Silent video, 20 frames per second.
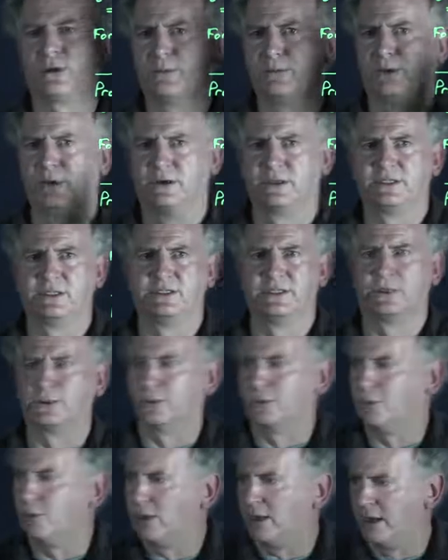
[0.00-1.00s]
components is equal
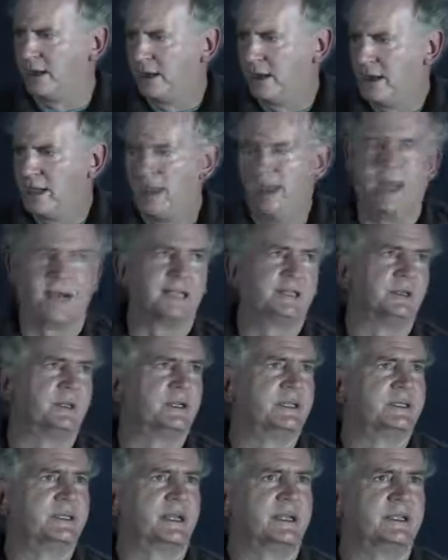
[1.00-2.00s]
to 1, as we were
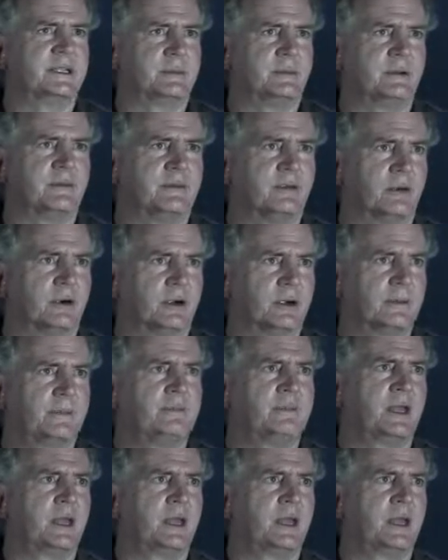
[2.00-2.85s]
discussing before.